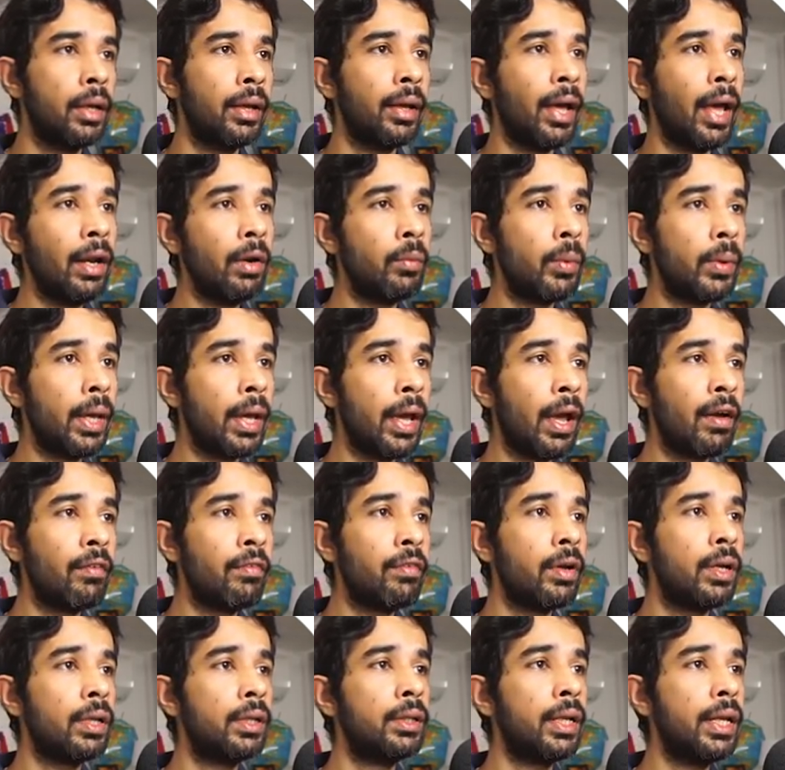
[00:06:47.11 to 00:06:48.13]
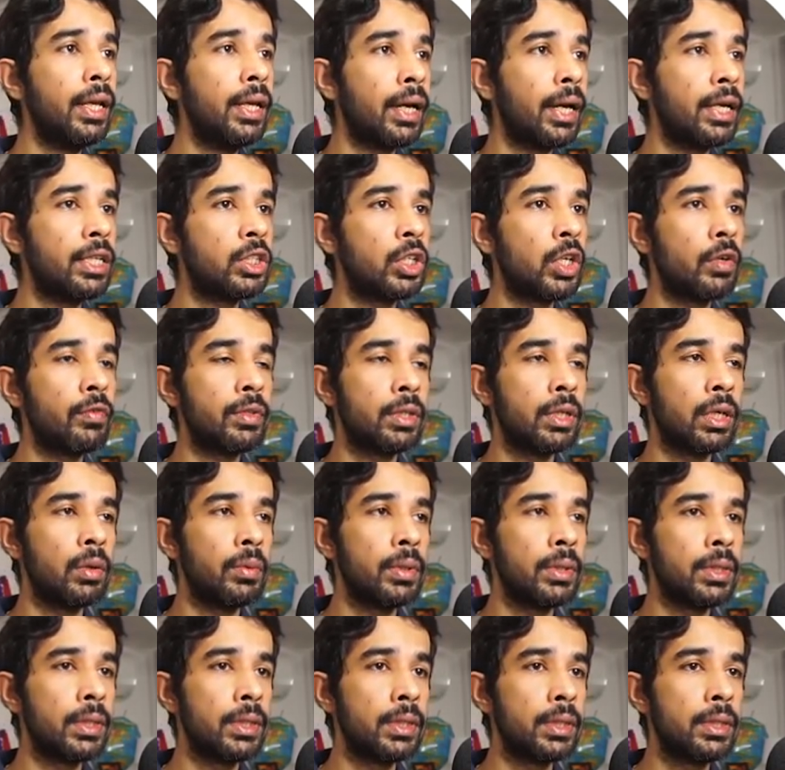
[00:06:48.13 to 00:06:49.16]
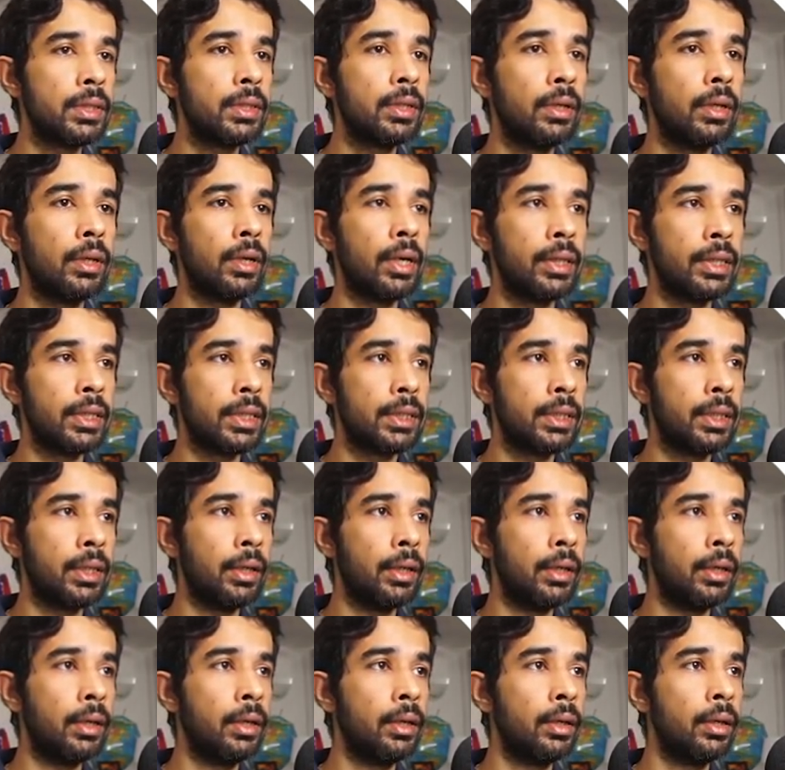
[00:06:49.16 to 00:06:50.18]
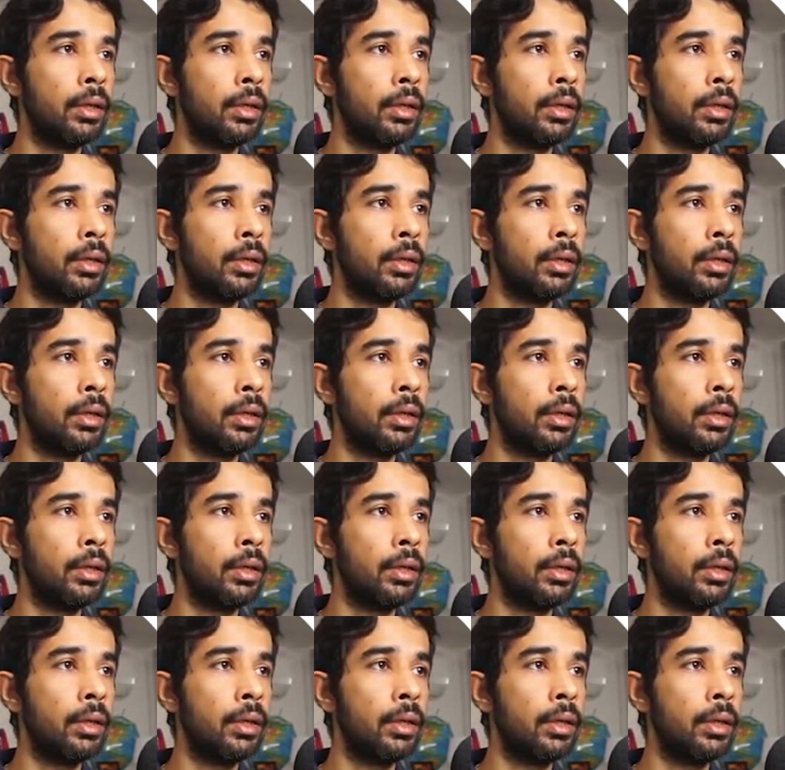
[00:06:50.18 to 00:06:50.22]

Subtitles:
And we have three kinds of services registered.